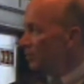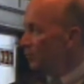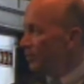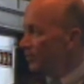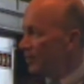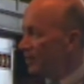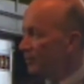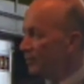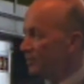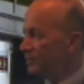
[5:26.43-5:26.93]

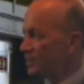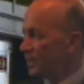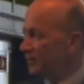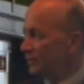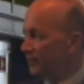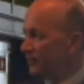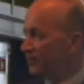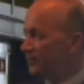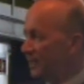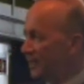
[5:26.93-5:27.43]
Republicans
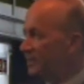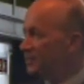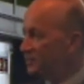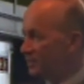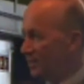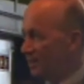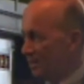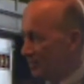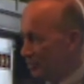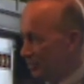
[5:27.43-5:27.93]
have to
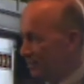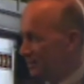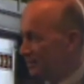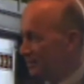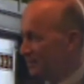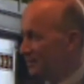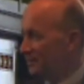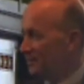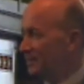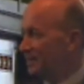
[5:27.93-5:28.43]
face up
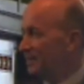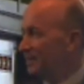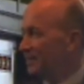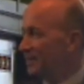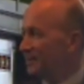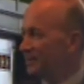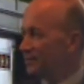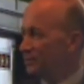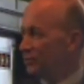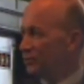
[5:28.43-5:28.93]

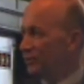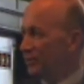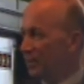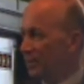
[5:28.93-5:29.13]
to